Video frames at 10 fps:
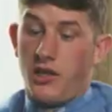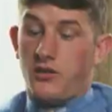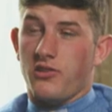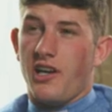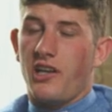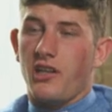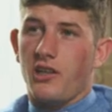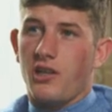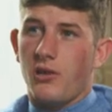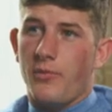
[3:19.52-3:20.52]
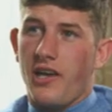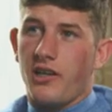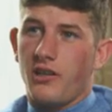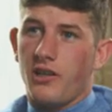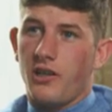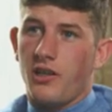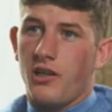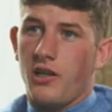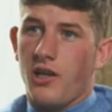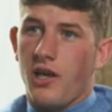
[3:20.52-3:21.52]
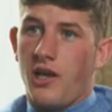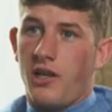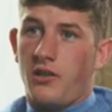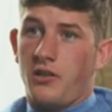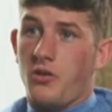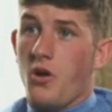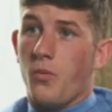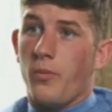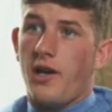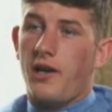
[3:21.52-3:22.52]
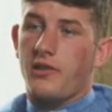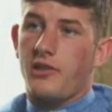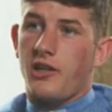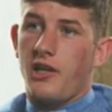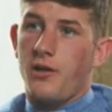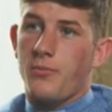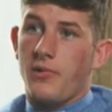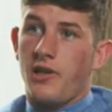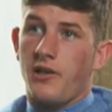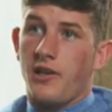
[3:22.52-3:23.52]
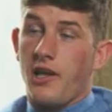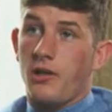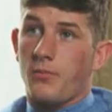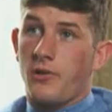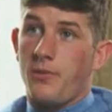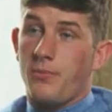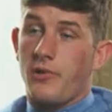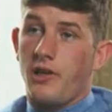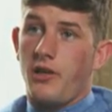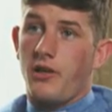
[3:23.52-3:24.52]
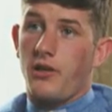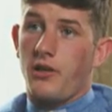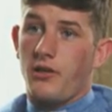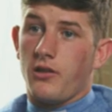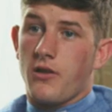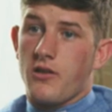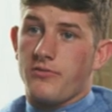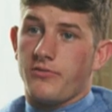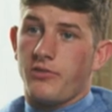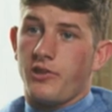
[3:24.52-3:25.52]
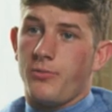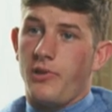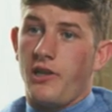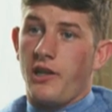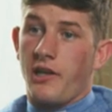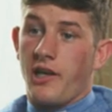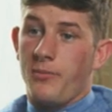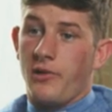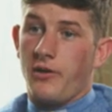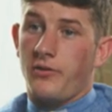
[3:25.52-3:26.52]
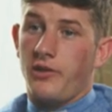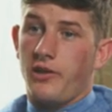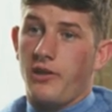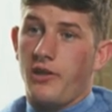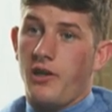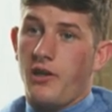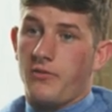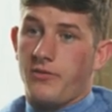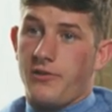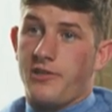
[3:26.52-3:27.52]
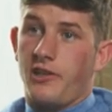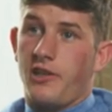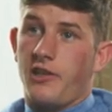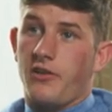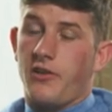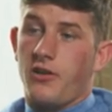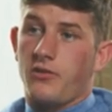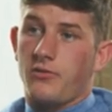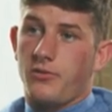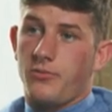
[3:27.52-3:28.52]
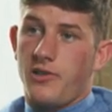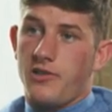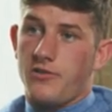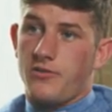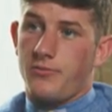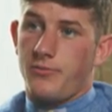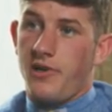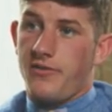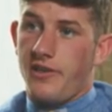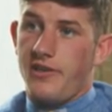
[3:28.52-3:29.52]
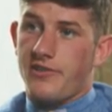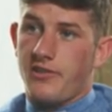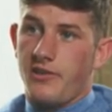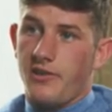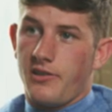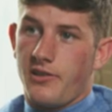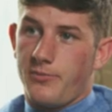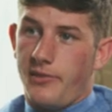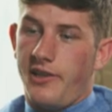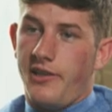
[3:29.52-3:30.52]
I had a ride in Kilbeggan and going well at the time, and I ended up clipping the horse in front of me, and it came down. First thing to hit the ground was my face, my